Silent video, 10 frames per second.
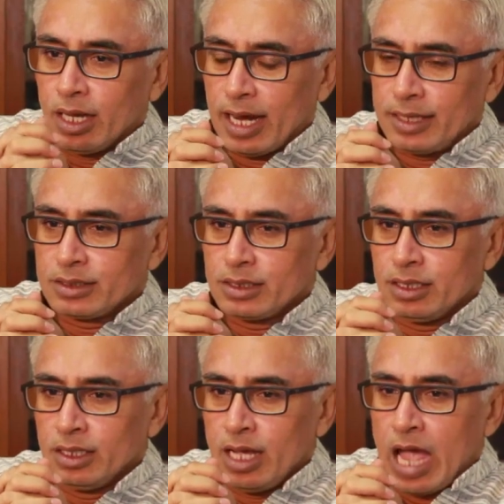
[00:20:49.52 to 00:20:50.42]
and.
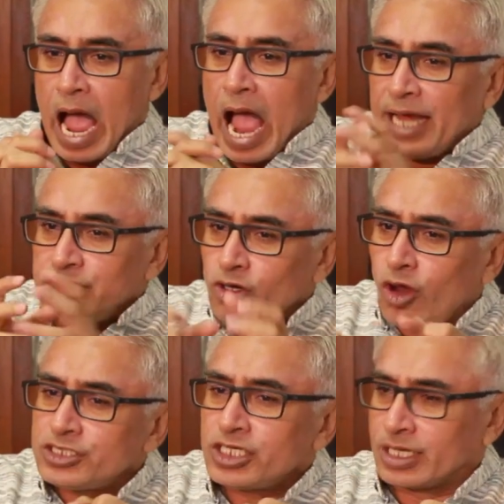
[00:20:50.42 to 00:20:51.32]
Uh,
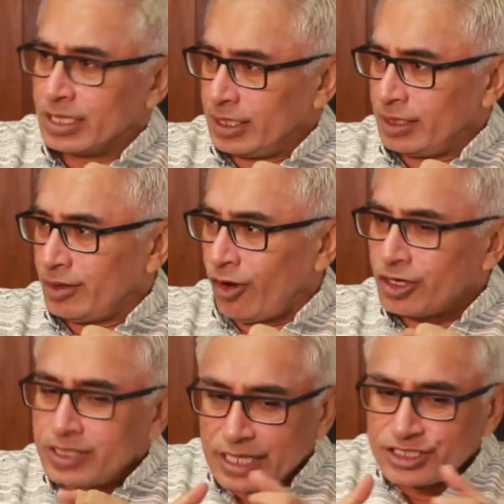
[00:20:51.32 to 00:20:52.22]
ideologically,
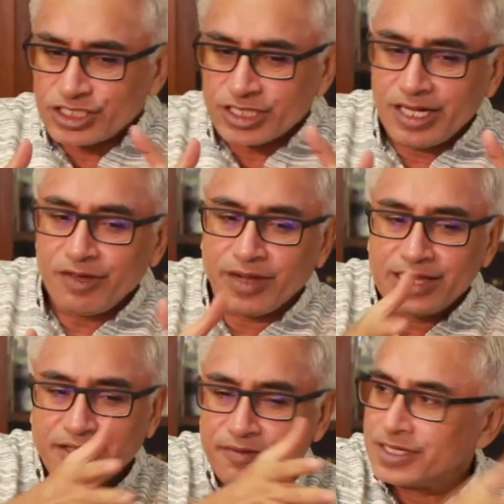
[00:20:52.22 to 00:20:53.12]
organizationally,
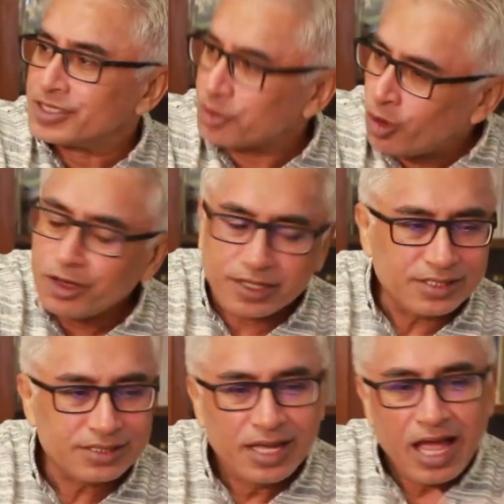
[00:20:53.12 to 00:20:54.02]
while they were in the
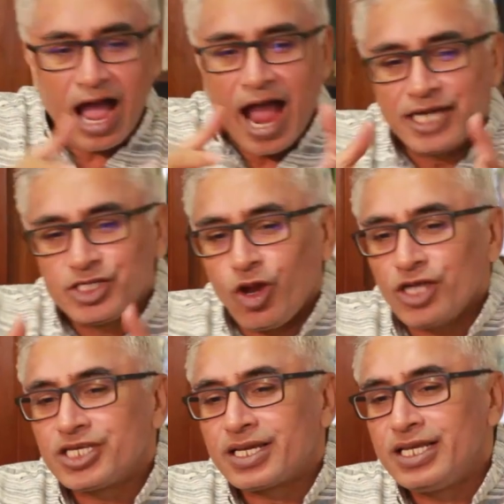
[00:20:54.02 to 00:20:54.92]
Congress,
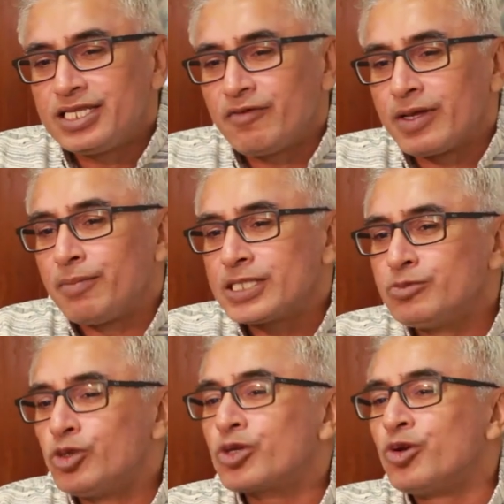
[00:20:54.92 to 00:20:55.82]
ideologically they were
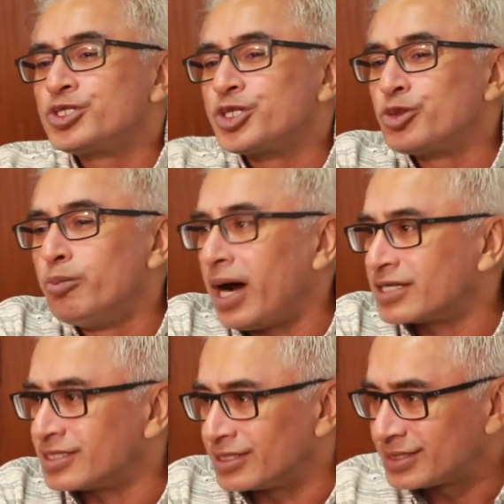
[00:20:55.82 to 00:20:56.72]
much more closer to
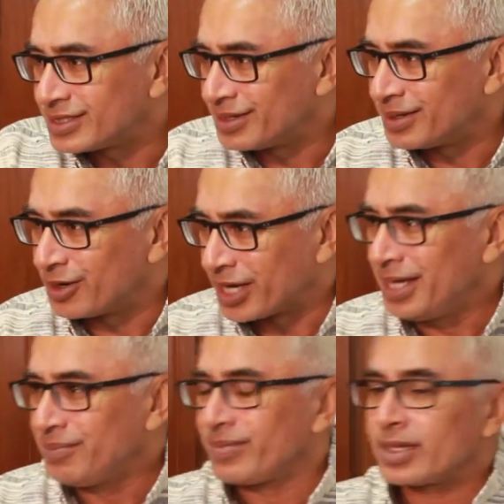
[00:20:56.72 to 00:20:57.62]
Marxists. Right.
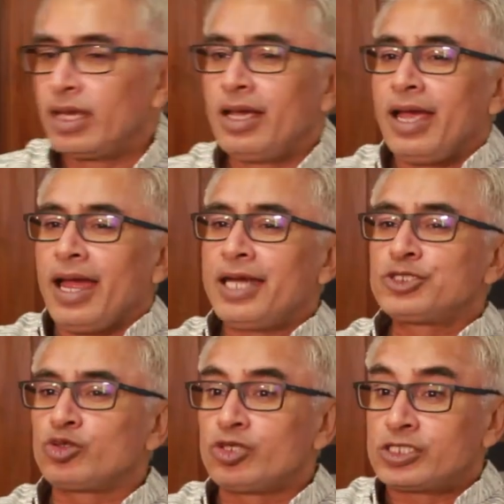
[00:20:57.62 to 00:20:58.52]
Okay,
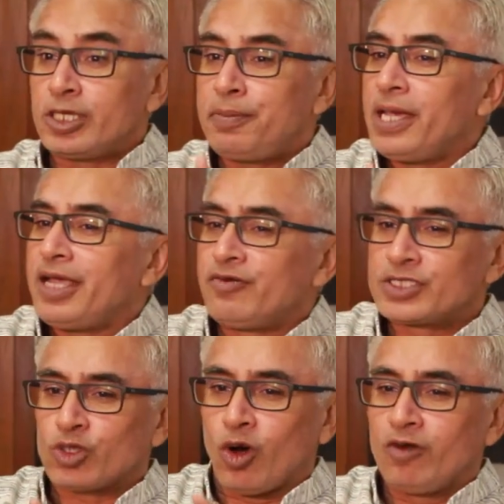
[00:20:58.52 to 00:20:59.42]
and so the CPI
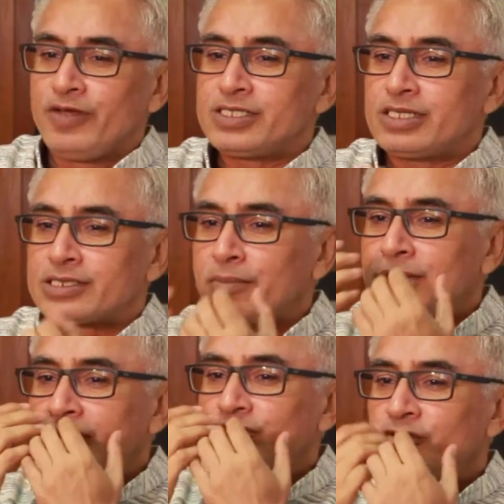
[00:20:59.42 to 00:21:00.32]
was always
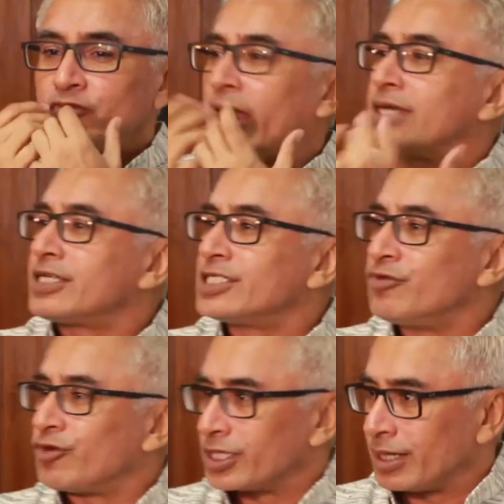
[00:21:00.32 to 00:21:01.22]
some kind of a
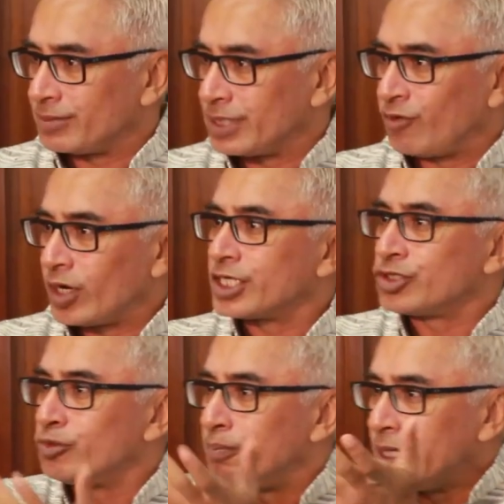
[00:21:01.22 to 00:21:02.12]
fantasy for them. They
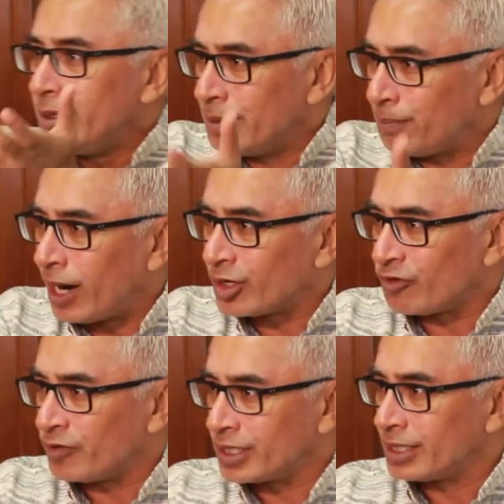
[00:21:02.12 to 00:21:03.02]
wanted to be part
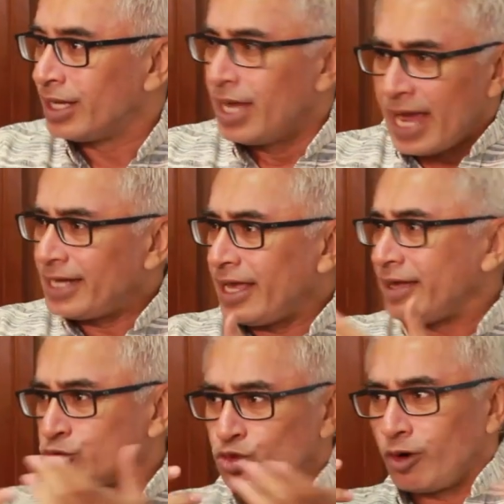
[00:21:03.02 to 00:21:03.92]
of it. And, and
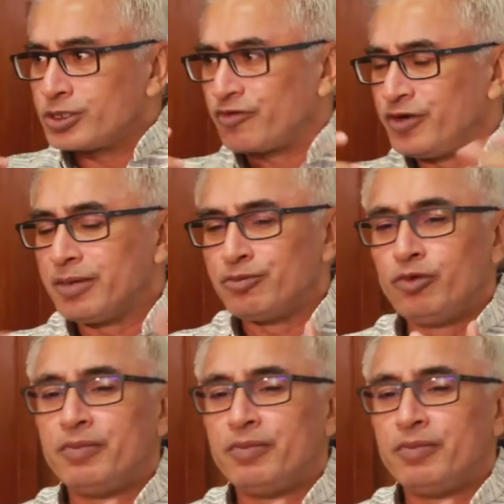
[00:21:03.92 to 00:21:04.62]
throughout the freedom